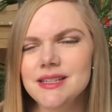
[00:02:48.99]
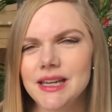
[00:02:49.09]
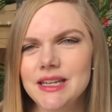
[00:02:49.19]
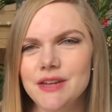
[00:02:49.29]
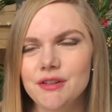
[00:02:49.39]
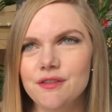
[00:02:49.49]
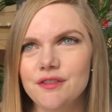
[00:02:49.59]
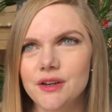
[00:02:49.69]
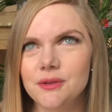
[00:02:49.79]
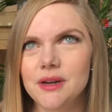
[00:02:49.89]
Like, it never
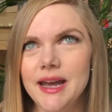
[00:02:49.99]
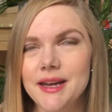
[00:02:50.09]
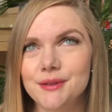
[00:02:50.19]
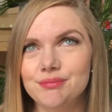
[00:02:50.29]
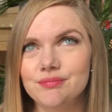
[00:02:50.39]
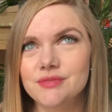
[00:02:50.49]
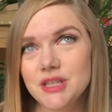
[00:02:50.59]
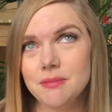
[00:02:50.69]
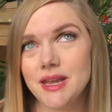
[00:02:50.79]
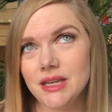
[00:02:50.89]
felt
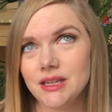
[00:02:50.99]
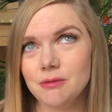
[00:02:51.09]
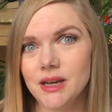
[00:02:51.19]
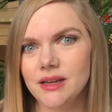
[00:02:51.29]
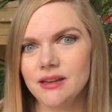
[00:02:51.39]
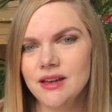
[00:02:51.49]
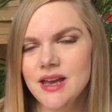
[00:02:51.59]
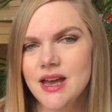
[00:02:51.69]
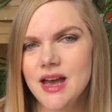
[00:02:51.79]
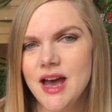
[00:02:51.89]
to me anyway
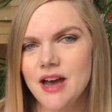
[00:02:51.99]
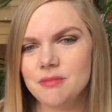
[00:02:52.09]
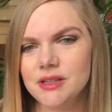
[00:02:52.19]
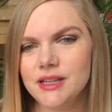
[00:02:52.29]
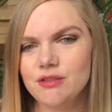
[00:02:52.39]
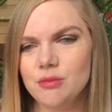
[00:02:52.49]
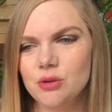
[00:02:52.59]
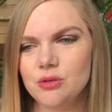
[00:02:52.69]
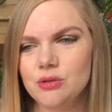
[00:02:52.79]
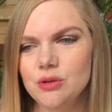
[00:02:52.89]

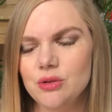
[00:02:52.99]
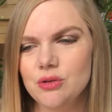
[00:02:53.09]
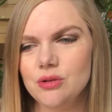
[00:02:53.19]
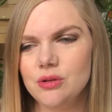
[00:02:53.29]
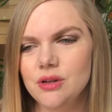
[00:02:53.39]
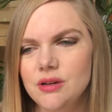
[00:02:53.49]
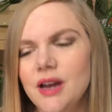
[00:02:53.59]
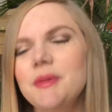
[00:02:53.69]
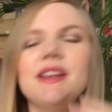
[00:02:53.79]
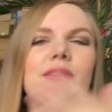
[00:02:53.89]
unbelievable, or
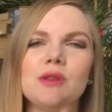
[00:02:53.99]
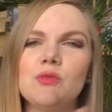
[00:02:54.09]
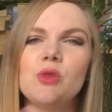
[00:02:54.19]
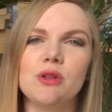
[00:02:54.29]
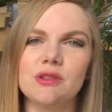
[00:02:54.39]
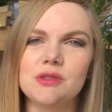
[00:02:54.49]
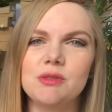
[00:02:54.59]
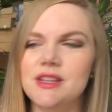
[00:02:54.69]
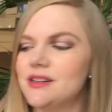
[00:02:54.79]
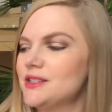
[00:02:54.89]
it worked
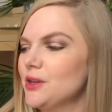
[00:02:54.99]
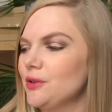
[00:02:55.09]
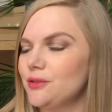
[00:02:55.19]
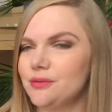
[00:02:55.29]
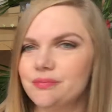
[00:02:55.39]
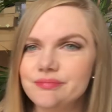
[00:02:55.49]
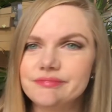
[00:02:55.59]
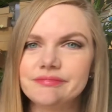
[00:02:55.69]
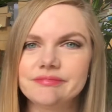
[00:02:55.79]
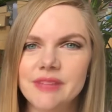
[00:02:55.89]
within its own
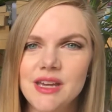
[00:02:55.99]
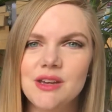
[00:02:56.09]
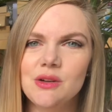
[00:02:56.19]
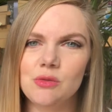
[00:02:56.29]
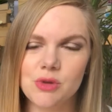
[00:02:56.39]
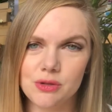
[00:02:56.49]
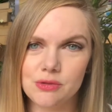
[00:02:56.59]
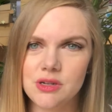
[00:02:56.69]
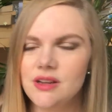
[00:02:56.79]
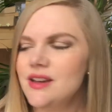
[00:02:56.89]

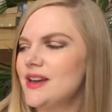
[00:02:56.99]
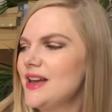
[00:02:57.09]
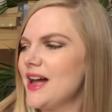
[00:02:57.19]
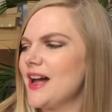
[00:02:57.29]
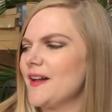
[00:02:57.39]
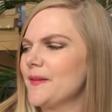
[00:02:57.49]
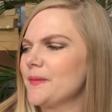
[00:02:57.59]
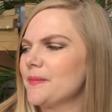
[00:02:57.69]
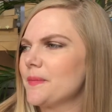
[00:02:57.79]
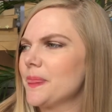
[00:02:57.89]
world,
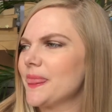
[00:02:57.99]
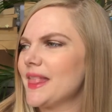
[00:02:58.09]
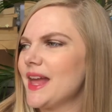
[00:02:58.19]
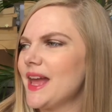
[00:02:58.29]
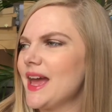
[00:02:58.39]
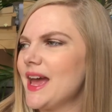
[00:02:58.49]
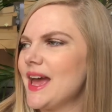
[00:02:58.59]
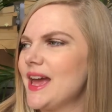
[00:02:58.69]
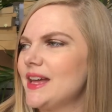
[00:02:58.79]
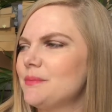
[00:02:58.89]
but
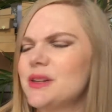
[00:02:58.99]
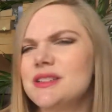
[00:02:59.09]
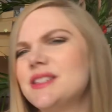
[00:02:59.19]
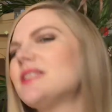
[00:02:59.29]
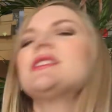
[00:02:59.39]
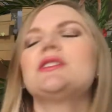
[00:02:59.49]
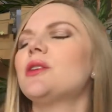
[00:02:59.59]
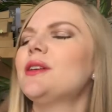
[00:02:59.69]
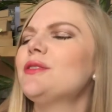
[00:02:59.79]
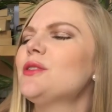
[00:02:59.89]
it's so,
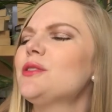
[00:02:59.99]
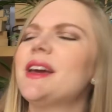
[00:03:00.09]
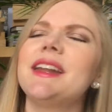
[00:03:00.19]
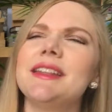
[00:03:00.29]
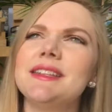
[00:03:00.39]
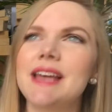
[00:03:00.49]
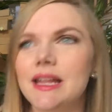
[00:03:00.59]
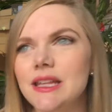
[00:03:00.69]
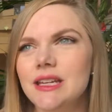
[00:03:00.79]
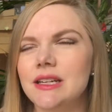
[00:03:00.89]
even though it had this
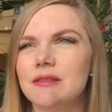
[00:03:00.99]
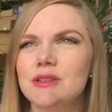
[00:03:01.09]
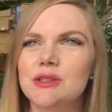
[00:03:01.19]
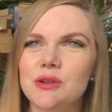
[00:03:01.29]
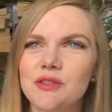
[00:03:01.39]
alien in it, was sort